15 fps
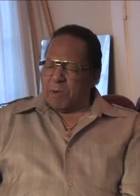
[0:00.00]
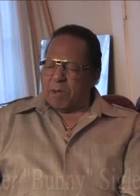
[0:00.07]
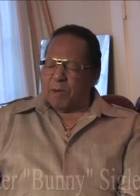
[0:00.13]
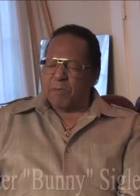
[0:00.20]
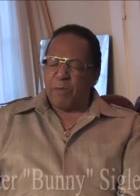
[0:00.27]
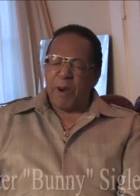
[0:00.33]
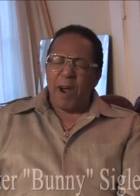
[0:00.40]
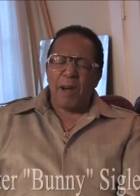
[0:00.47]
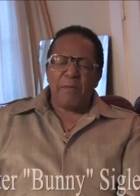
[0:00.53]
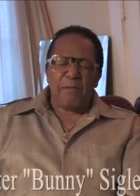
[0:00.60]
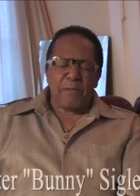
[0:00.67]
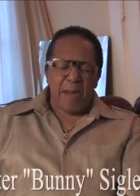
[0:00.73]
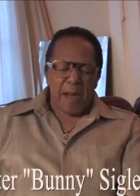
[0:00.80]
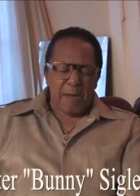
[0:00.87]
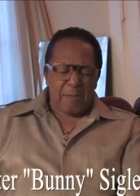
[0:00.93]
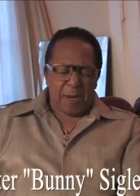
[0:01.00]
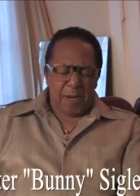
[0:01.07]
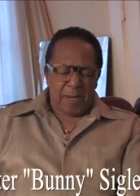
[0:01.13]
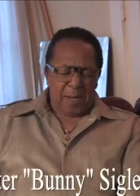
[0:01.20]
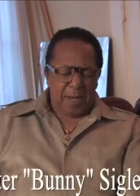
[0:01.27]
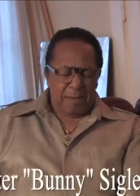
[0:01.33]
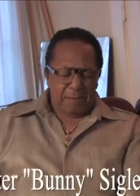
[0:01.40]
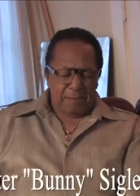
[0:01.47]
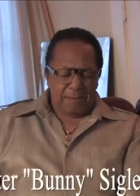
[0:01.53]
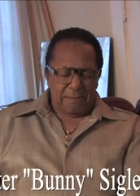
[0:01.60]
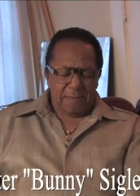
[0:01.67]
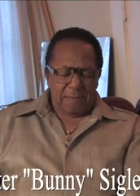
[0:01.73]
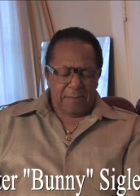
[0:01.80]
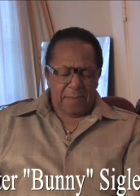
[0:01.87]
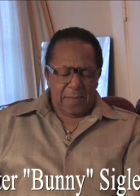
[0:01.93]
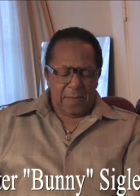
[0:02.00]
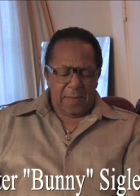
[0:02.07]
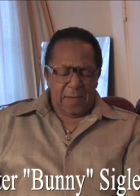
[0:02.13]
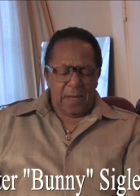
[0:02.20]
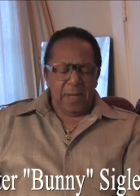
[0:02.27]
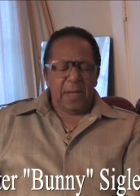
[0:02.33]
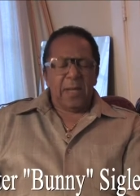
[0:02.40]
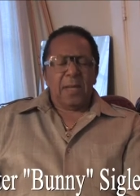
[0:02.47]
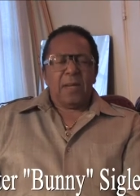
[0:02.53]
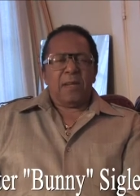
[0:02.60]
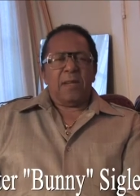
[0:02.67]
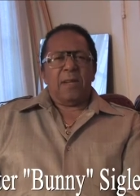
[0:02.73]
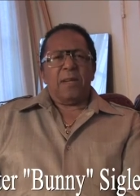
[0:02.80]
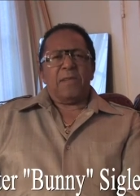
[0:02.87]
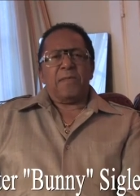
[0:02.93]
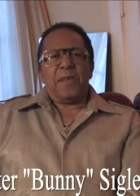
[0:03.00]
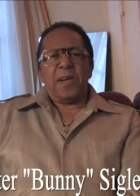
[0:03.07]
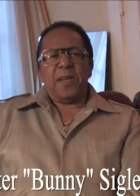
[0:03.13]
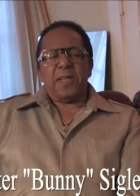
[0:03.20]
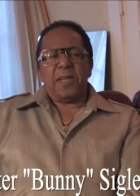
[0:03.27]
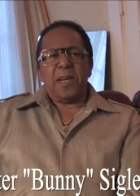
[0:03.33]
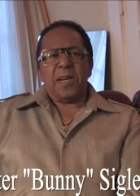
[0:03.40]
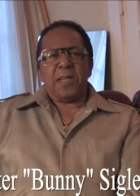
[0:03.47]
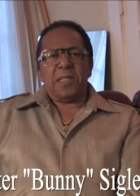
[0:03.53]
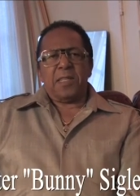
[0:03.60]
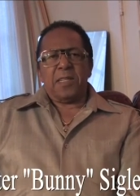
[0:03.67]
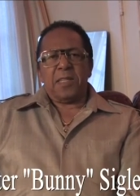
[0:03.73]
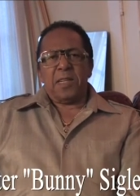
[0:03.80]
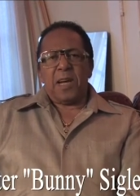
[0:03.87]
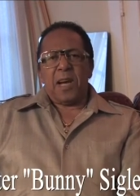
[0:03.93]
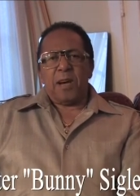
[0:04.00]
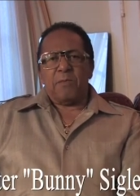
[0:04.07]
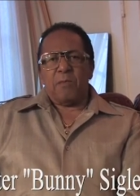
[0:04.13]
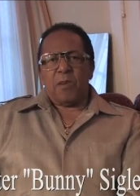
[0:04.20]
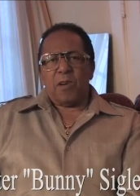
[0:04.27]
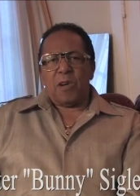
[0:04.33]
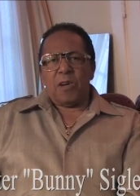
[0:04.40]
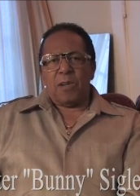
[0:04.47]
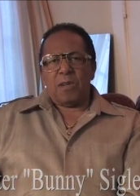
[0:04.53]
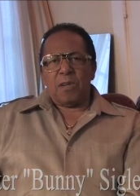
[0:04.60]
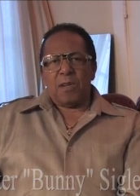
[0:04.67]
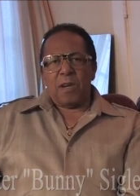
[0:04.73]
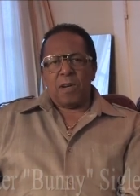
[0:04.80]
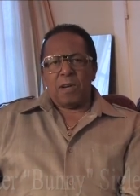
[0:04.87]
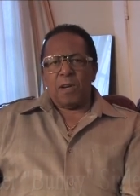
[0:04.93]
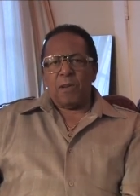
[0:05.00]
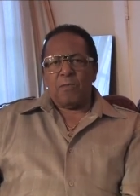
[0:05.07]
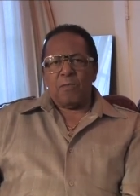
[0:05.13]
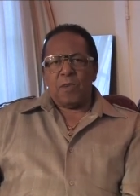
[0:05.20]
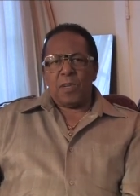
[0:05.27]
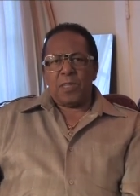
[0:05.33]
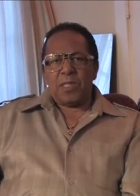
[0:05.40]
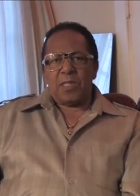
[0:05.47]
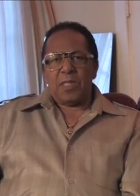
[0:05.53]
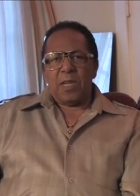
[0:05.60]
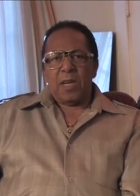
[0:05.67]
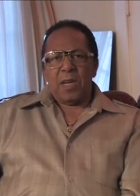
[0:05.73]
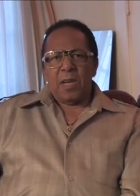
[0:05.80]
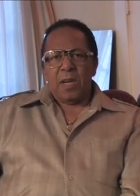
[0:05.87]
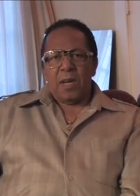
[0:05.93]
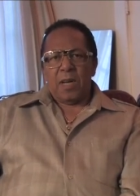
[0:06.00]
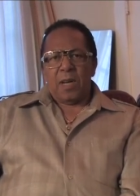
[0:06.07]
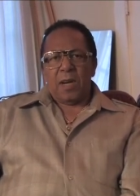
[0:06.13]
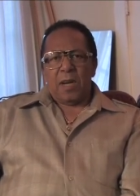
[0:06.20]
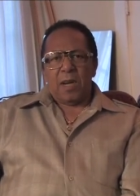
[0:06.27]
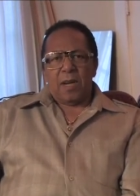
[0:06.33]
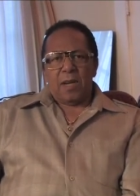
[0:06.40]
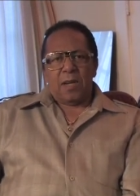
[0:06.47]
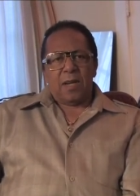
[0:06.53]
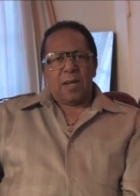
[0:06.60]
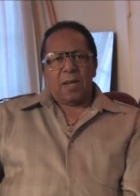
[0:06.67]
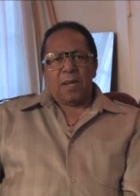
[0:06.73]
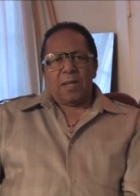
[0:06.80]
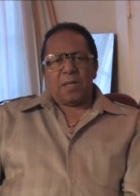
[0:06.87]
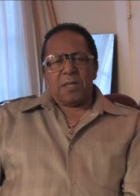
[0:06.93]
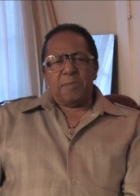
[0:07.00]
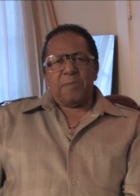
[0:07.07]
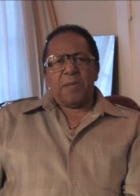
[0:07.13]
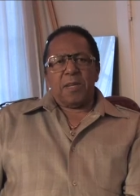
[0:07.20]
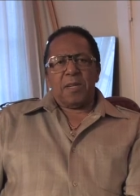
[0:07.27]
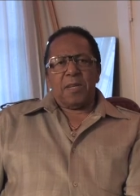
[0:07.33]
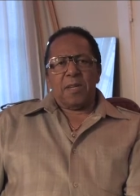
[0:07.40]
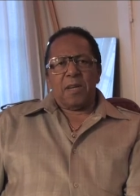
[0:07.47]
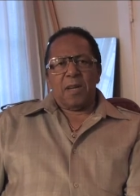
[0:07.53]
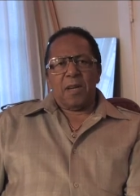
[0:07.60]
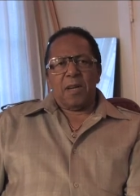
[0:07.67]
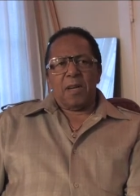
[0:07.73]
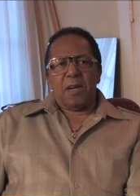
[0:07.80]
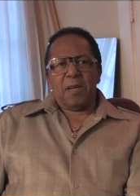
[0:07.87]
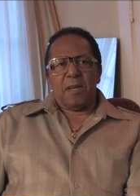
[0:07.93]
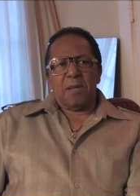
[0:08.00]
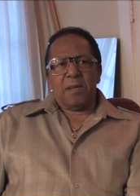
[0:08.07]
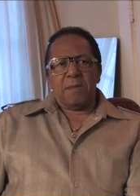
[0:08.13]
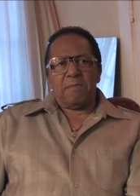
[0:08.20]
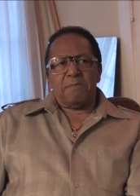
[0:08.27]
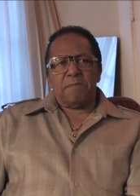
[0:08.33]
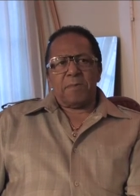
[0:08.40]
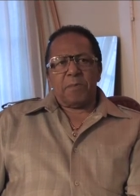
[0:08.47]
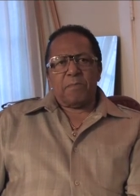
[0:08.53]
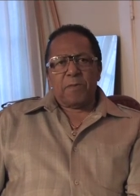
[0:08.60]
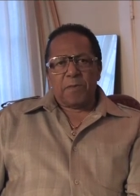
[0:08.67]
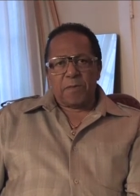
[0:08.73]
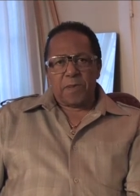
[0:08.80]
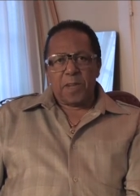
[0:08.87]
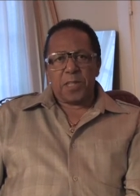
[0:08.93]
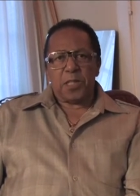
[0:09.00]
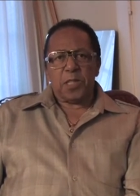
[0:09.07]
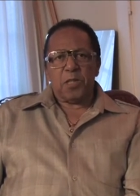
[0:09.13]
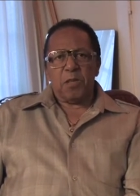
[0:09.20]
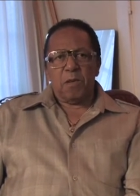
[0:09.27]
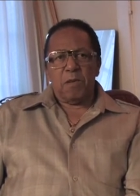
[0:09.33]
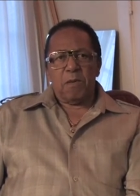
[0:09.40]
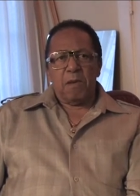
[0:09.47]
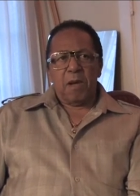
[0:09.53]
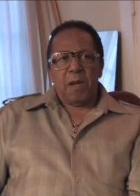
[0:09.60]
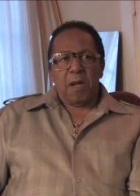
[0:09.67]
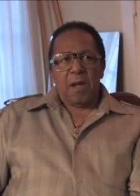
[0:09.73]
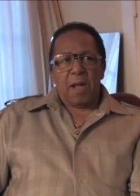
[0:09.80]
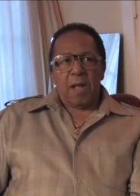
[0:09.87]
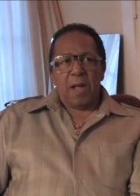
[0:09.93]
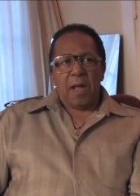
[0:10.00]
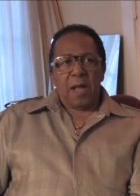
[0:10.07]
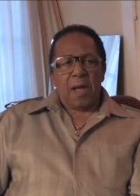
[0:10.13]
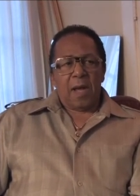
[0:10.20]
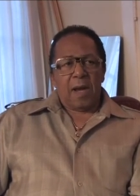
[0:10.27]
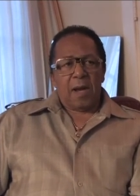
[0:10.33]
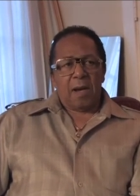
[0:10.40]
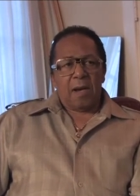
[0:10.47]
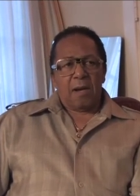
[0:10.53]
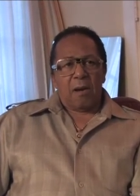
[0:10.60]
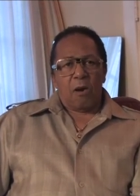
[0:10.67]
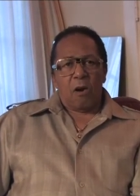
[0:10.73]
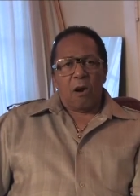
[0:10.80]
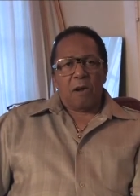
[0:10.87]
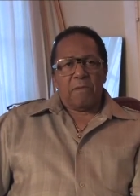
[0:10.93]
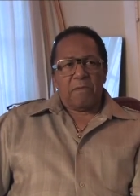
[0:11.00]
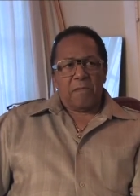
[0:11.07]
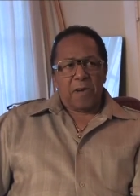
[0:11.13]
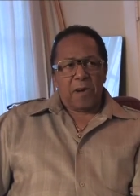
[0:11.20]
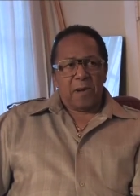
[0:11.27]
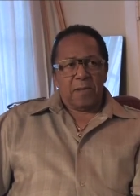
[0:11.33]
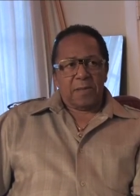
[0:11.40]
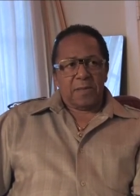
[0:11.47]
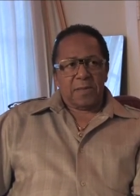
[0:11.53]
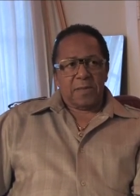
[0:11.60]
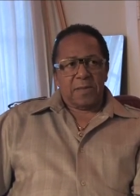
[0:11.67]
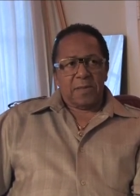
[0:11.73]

The Brown family did a fantastic job on our, our loved ones, and it's been uh, professional and heartfelt